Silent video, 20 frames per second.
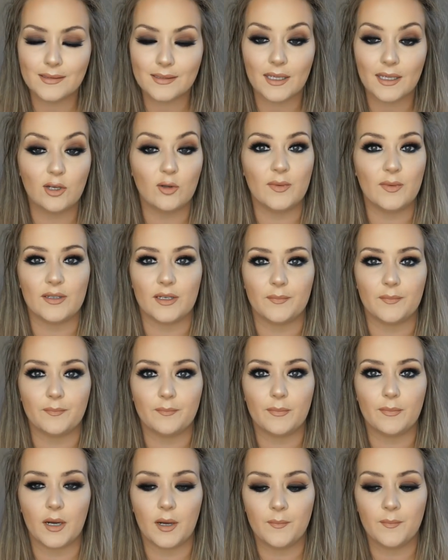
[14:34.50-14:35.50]
and it'll be done.
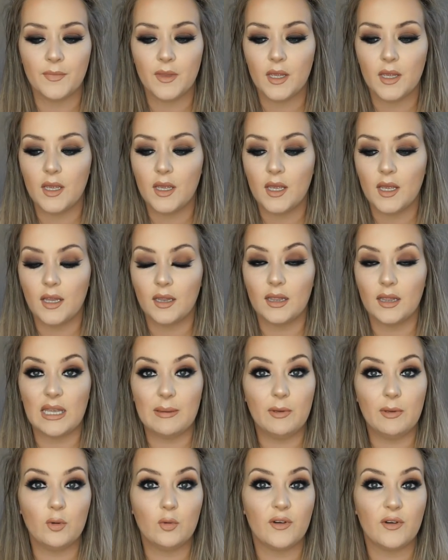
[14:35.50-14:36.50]
But let
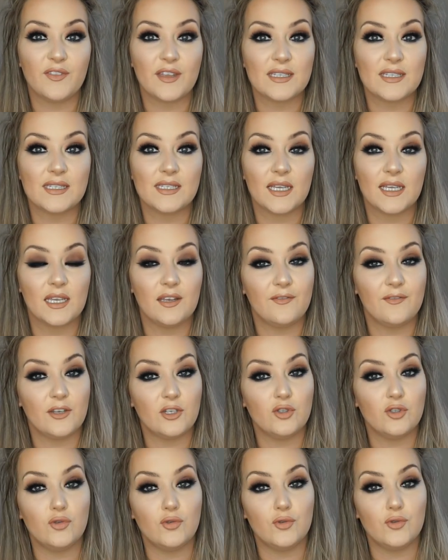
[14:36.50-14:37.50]
me know if this is the kind of
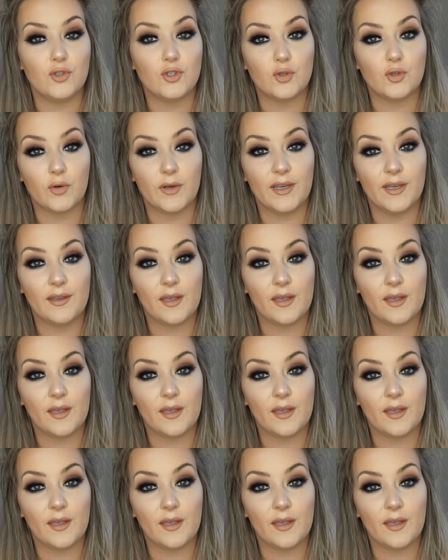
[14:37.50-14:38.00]
video you enjoyed.